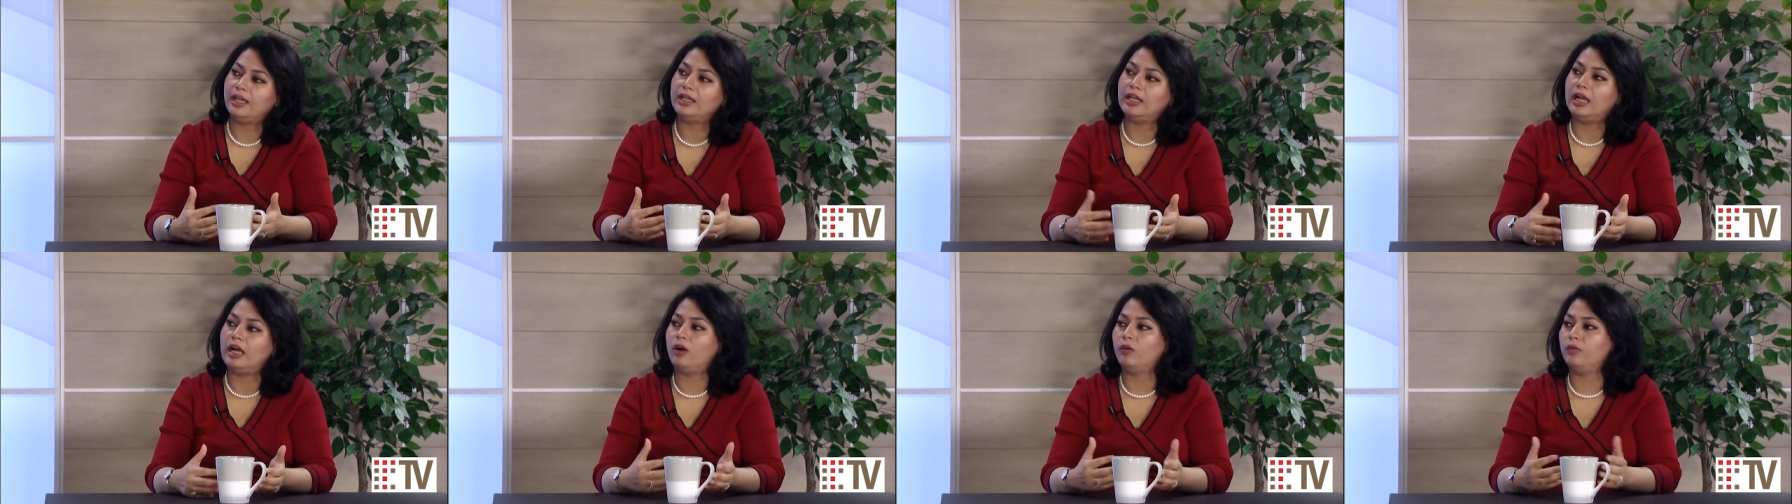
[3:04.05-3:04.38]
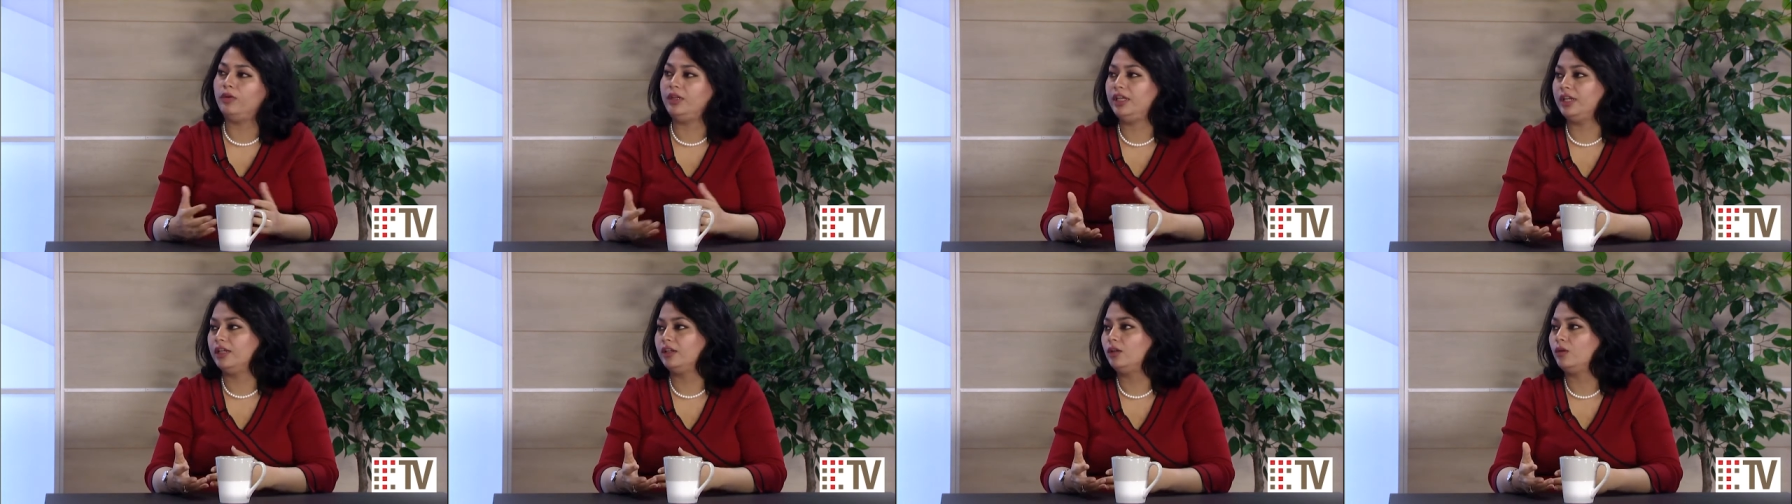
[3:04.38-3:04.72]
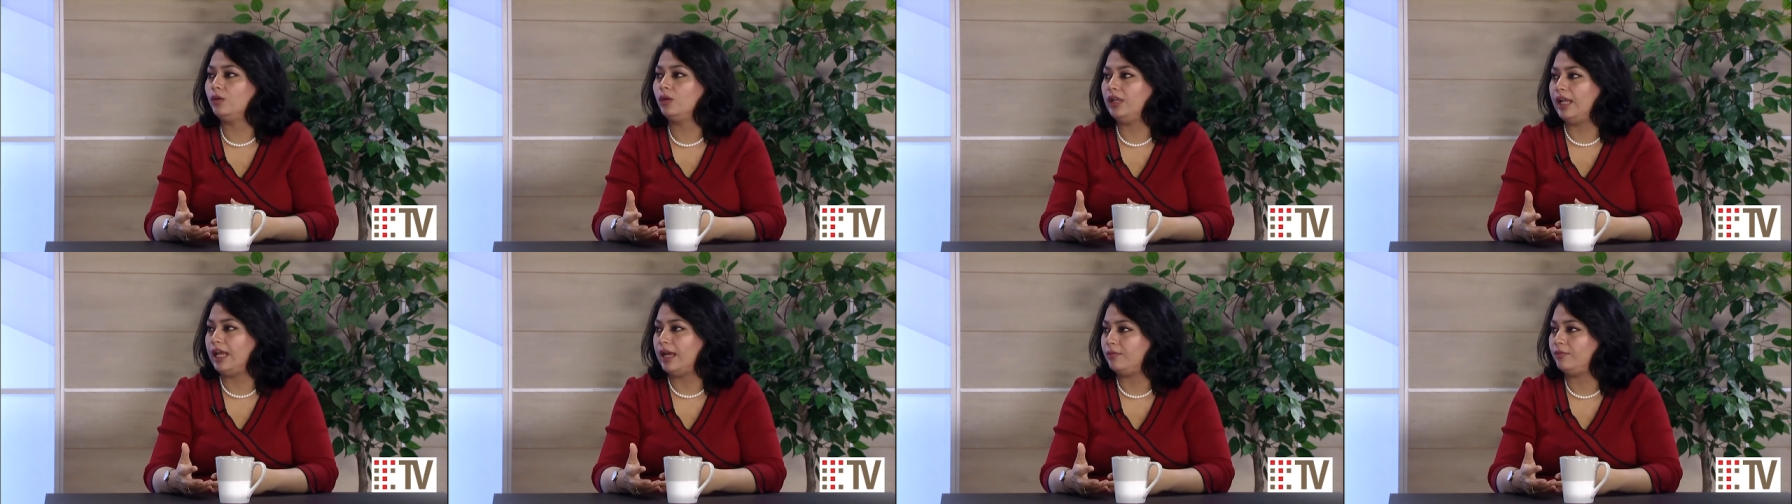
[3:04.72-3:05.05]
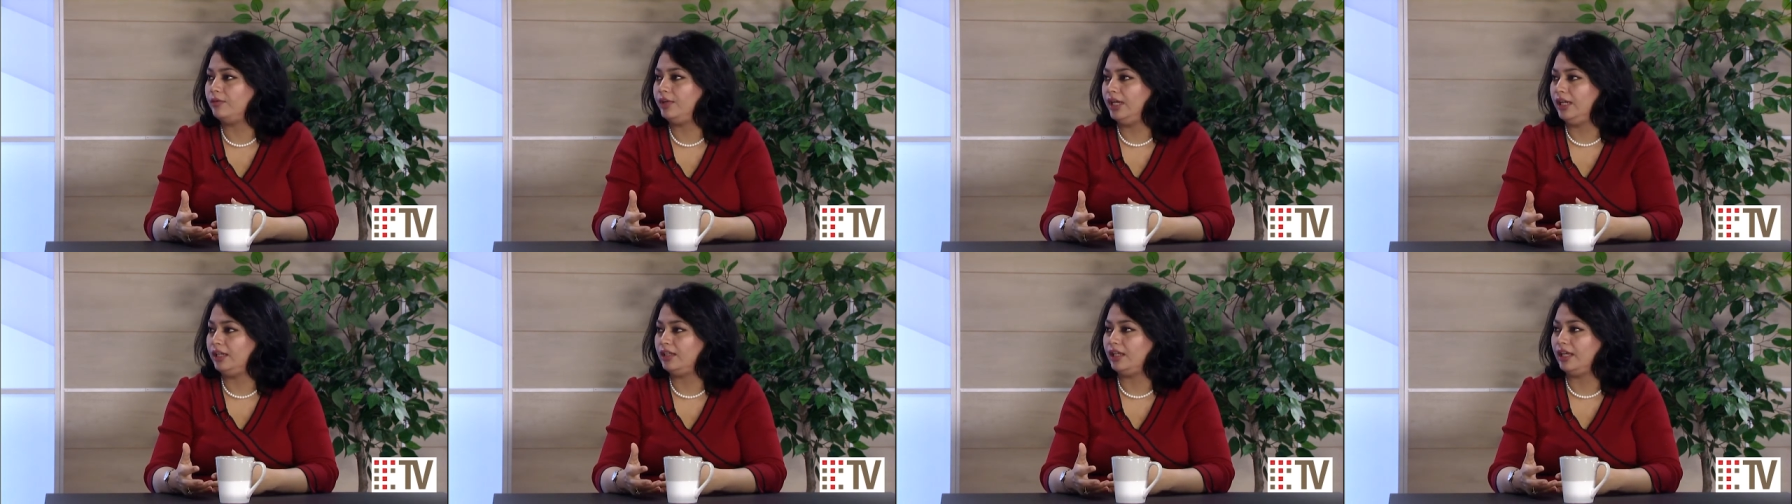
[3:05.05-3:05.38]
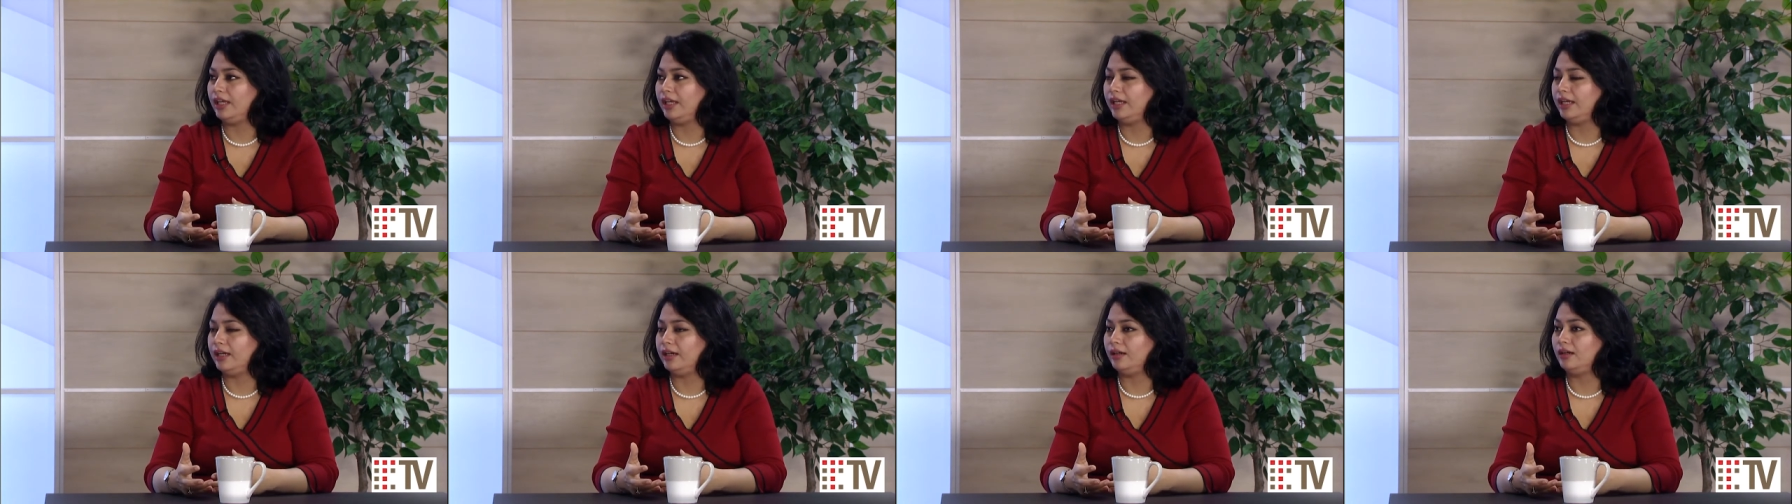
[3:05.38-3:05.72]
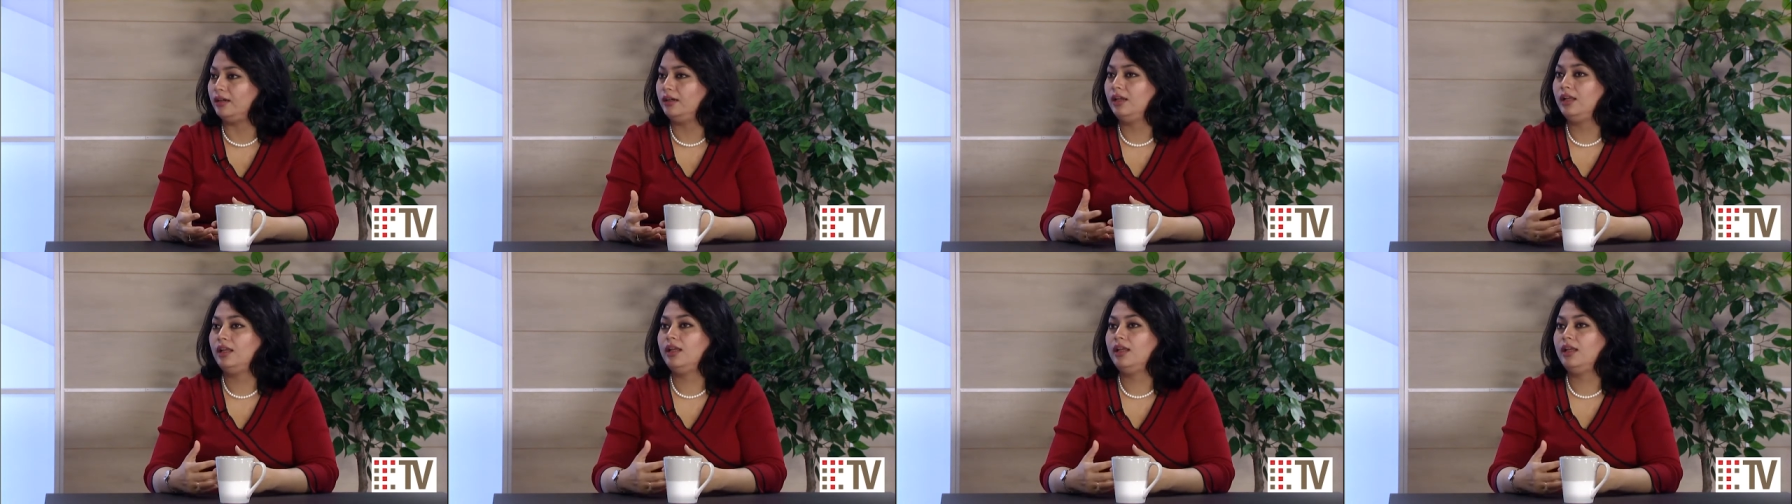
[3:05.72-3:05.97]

how we can collaborate care.